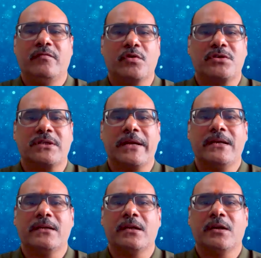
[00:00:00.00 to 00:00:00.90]

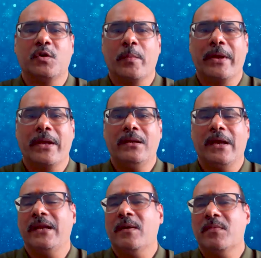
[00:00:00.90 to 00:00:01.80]
foresight, domain,
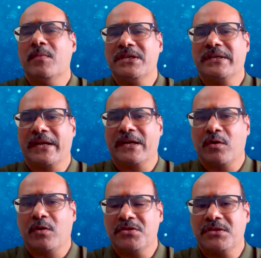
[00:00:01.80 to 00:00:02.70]
and emerging
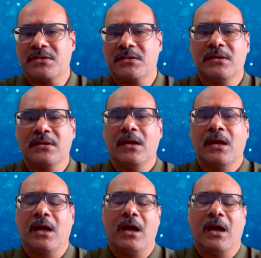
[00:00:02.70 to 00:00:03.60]
technologies.
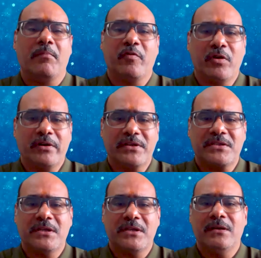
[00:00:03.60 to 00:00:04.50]
Before
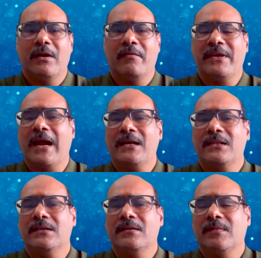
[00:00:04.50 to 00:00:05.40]
Crystal, we
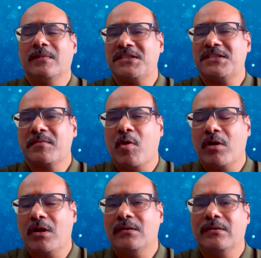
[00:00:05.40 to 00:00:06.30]
had the classic
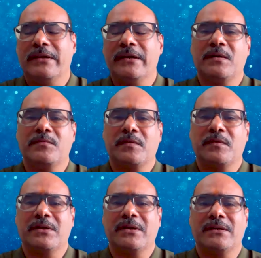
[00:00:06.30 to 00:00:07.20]
model in terms of
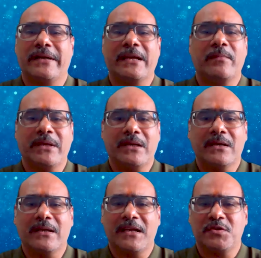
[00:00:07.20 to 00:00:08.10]
the tech
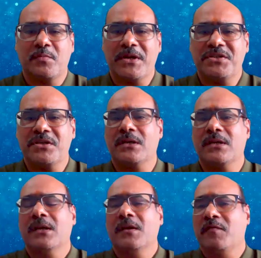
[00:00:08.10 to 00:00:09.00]
beacon, as you mentioned,
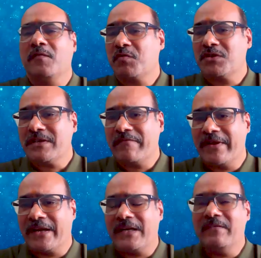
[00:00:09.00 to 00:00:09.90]
which was
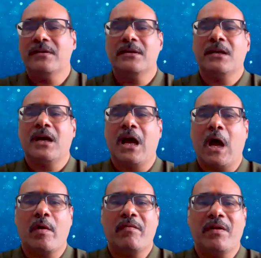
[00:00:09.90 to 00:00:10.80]
effective.
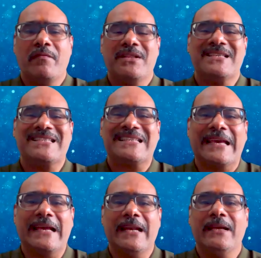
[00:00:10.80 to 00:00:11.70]
However, with the
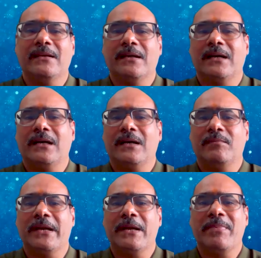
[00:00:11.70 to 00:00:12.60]
scaling,
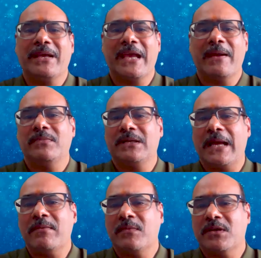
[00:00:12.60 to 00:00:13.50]
it became
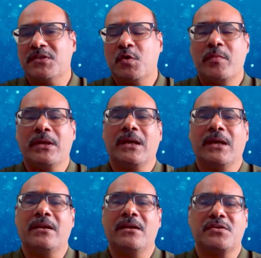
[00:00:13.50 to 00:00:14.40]
time consuming and